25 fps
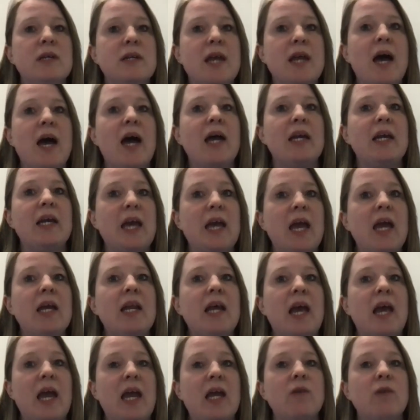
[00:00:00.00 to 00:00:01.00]

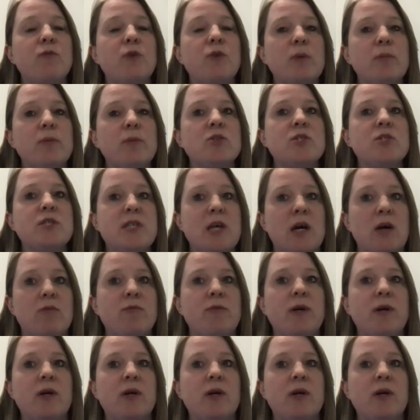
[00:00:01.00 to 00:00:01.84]
988 from your cell